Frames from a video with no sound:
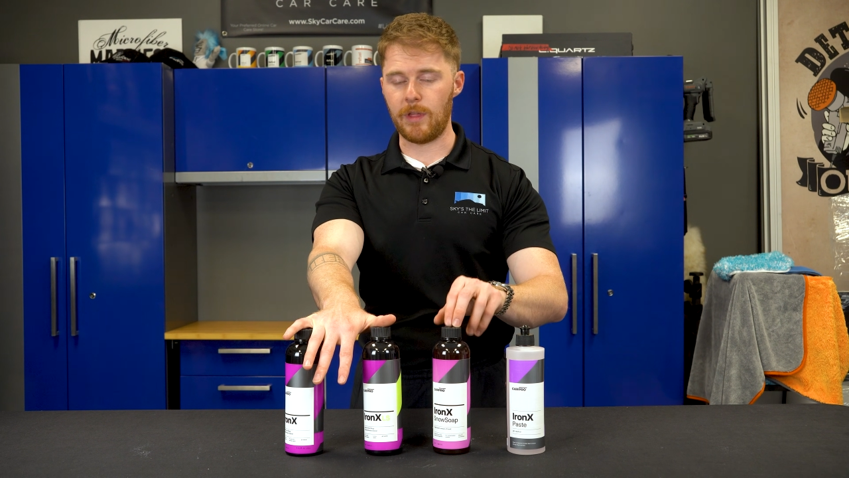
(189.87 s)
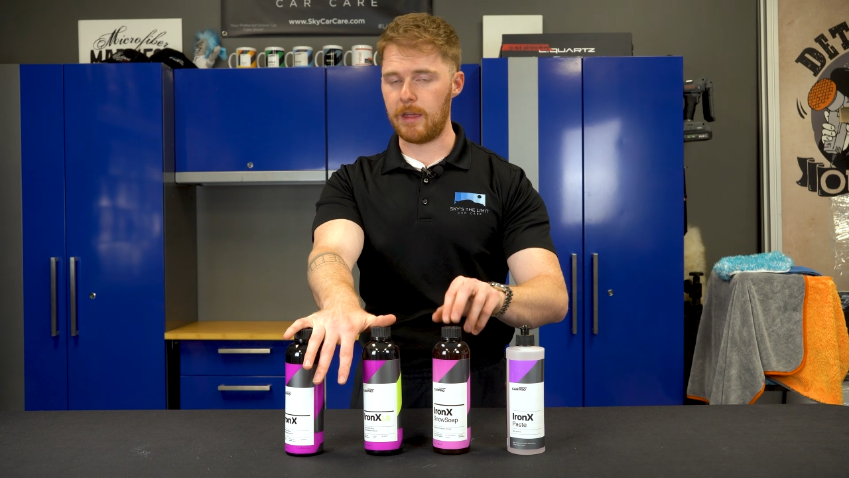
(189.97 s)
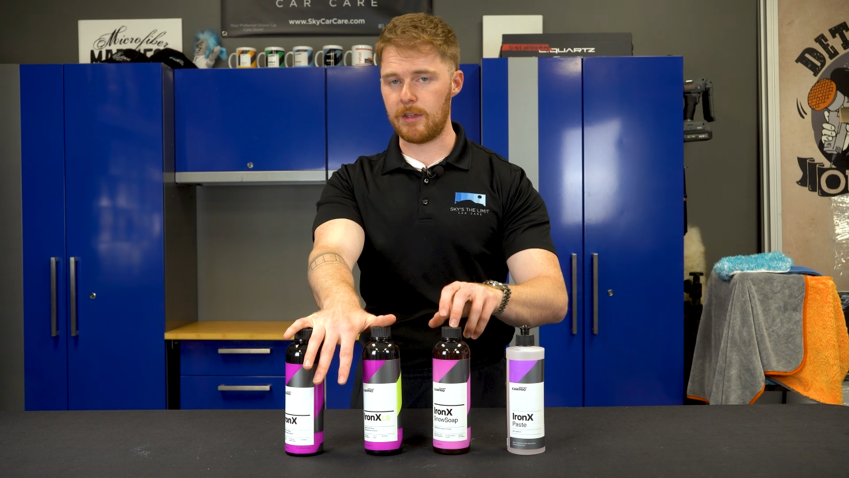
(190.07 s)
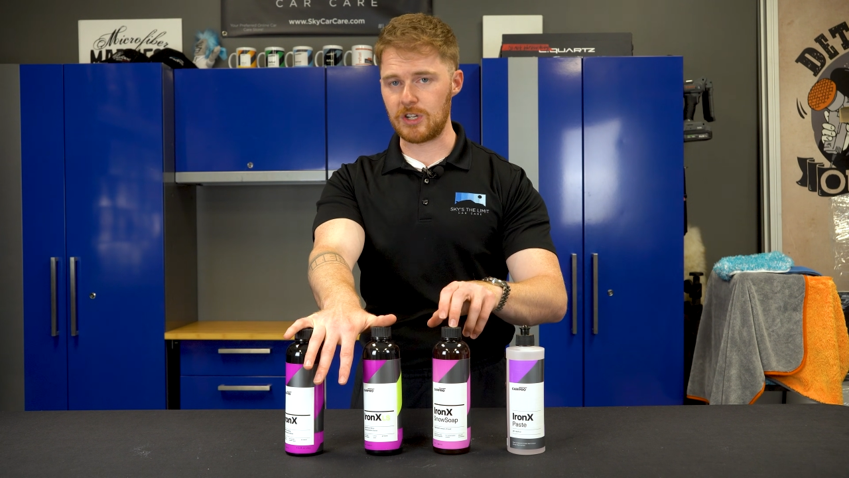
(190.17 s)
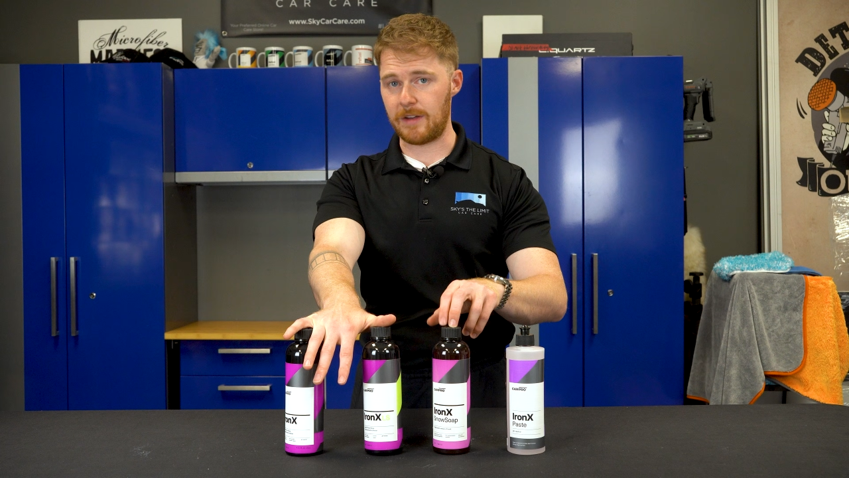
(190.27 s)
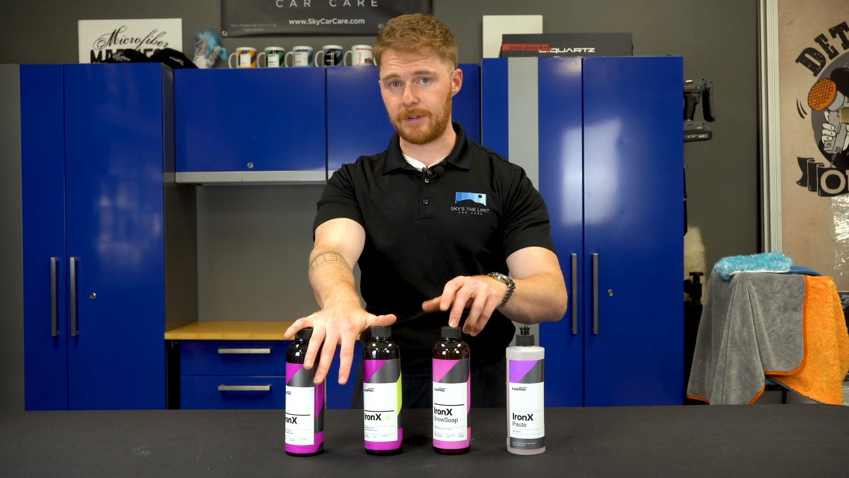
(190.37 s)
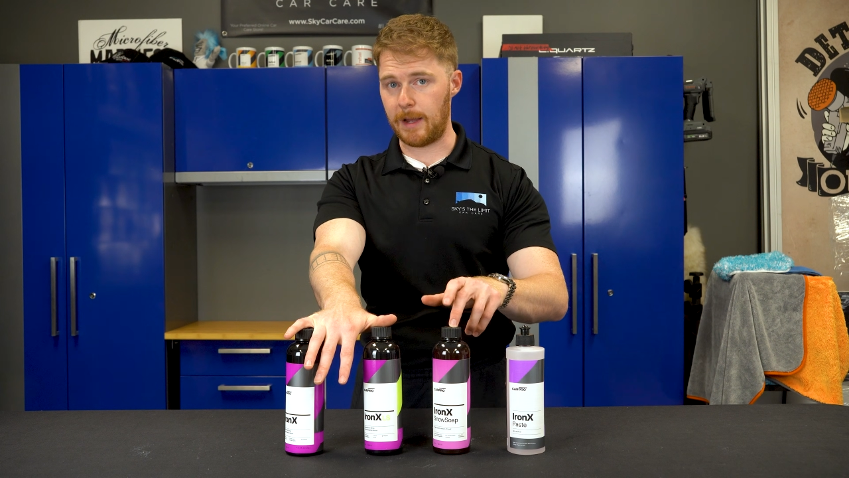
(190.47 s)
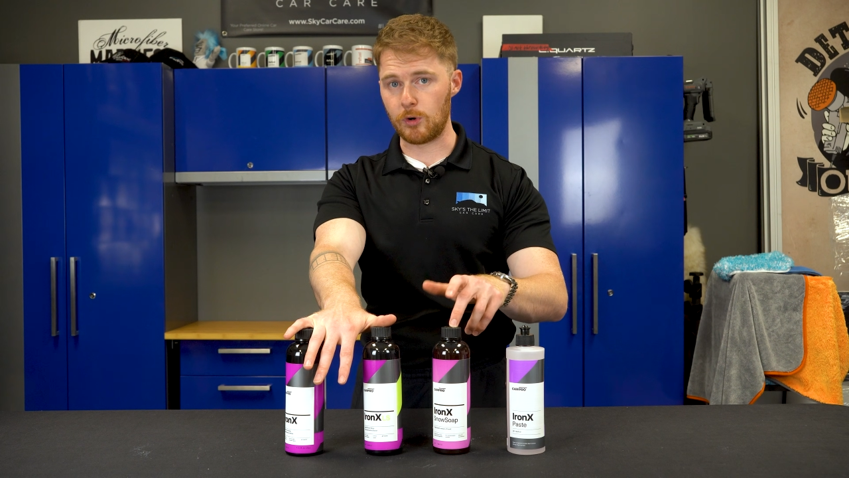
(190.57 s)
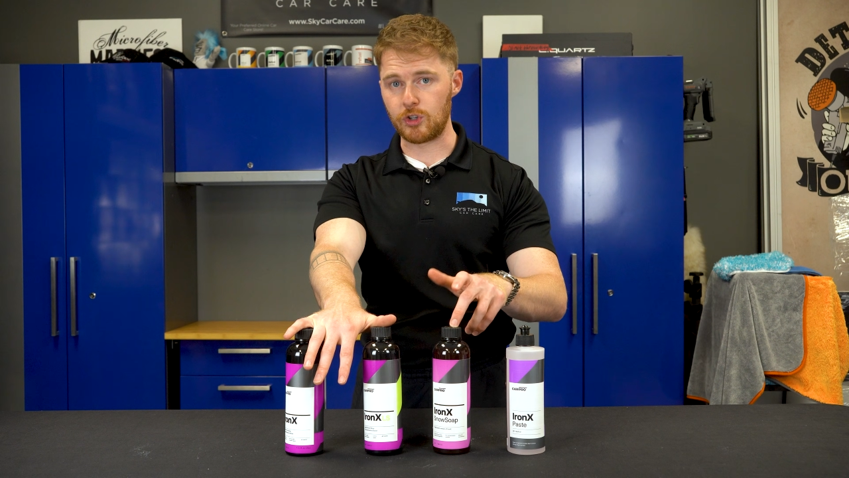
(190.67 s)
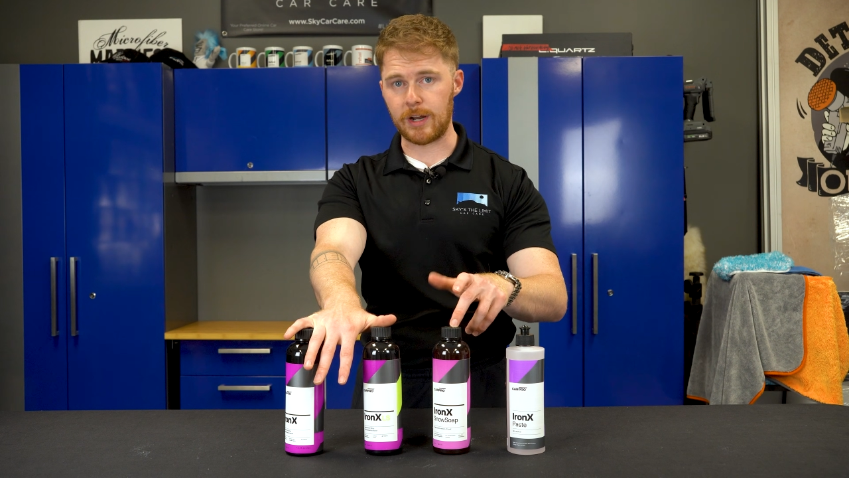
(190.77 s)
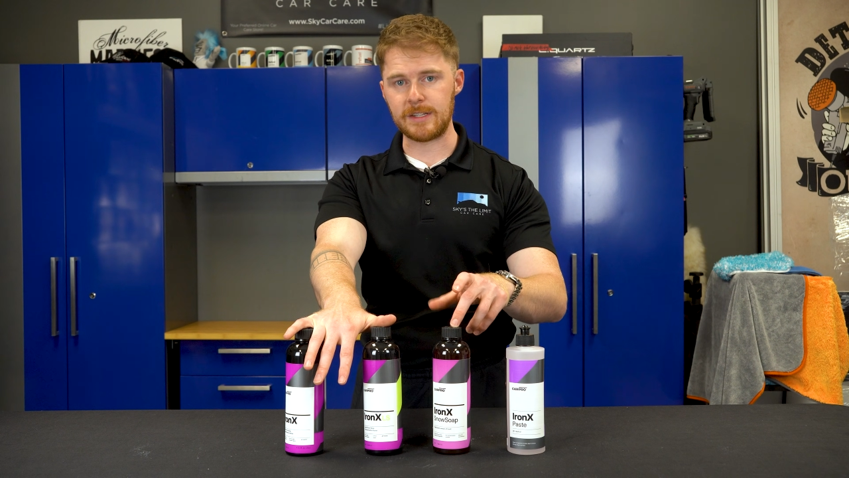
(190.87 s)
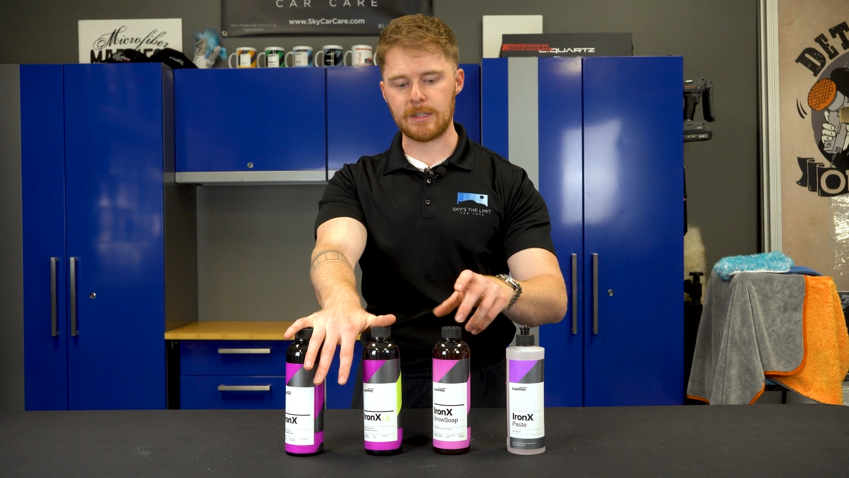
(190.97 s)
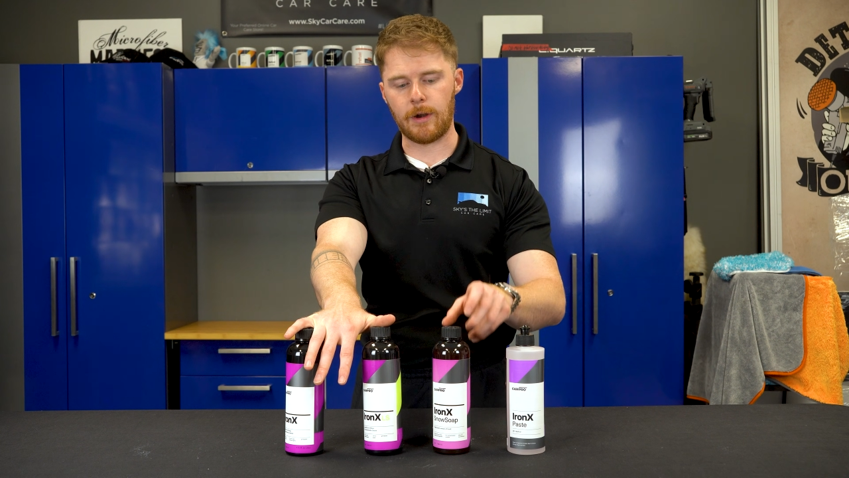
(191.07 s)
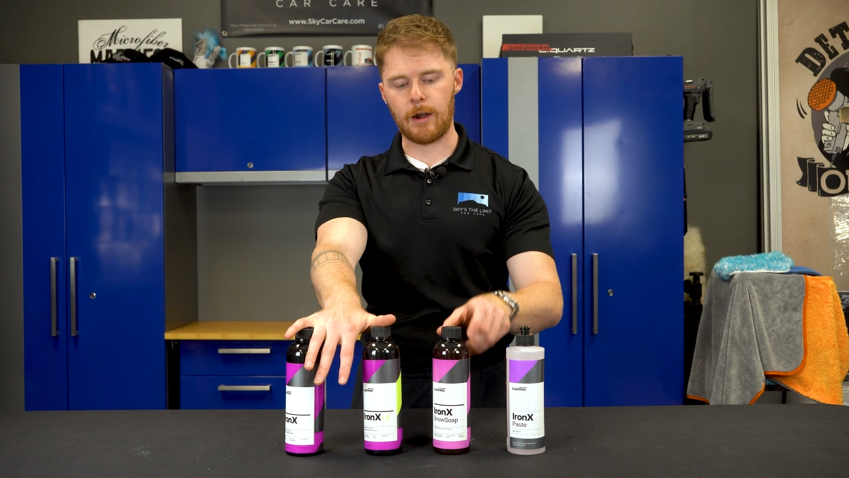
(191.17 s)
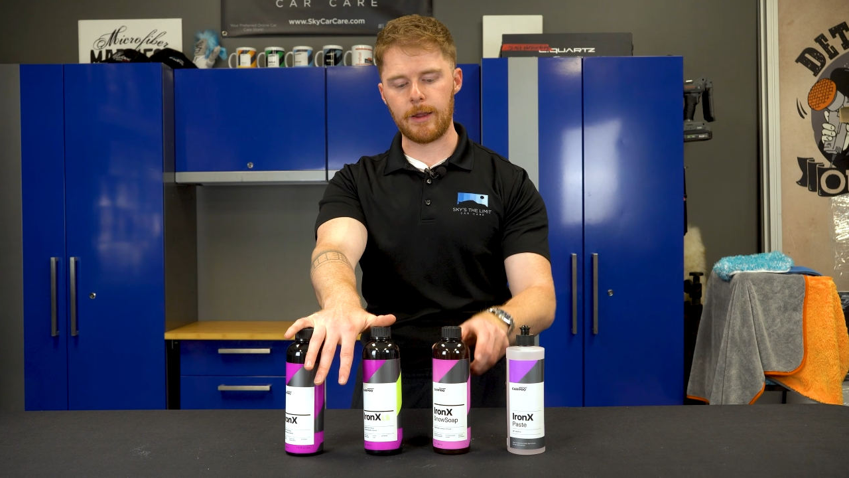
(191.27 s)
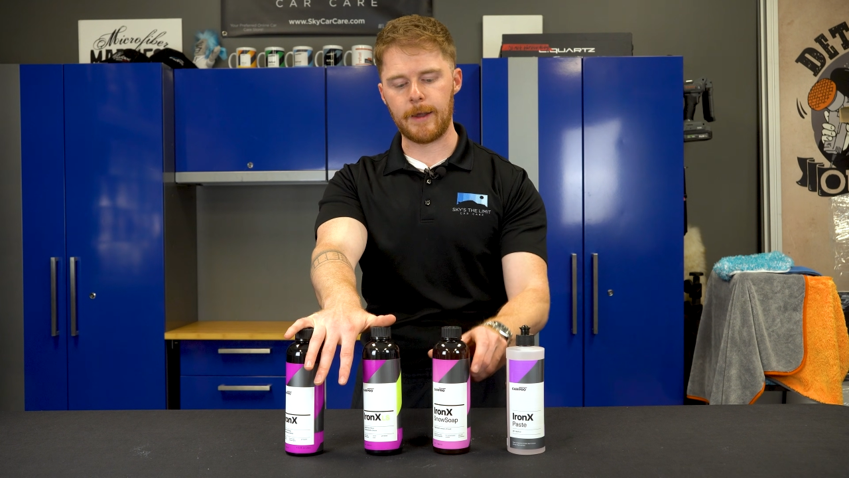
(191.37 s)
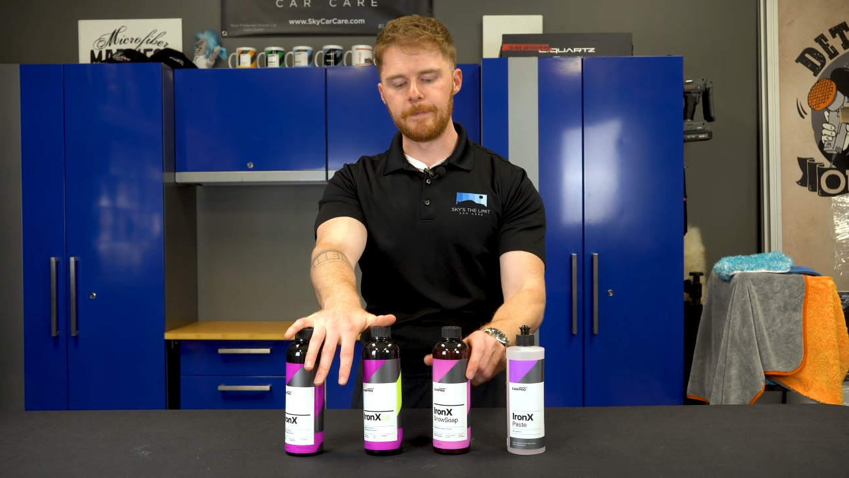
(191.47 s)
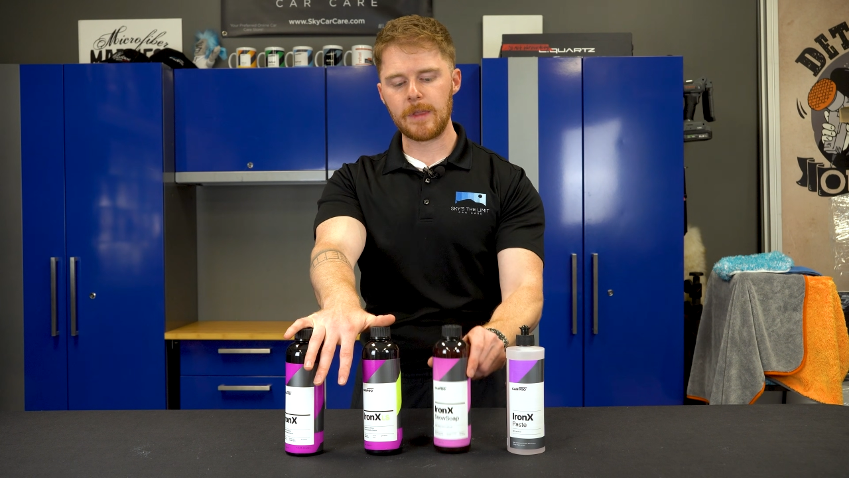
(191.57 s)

that they just have a lot more trains in their area.